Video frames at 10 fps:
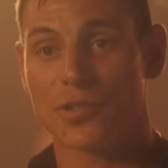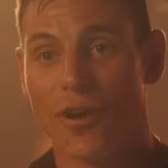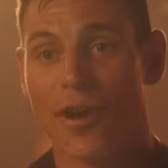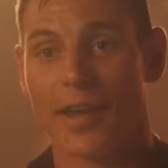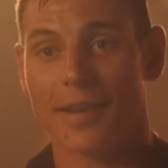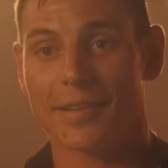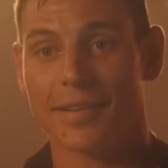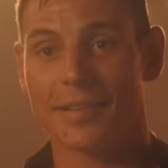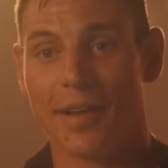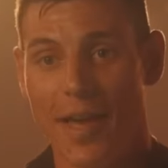you're not crying. Honest boy.
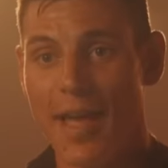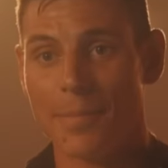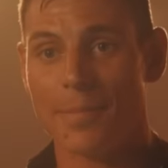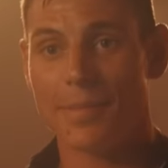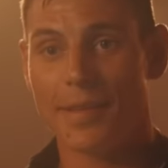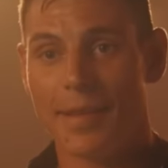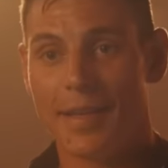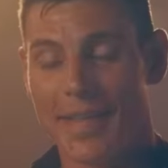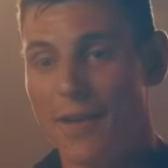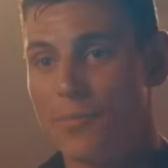I am.
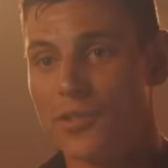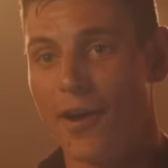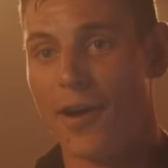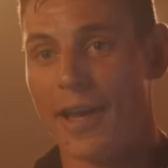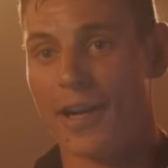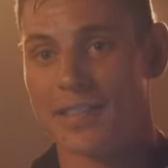David was crying, and I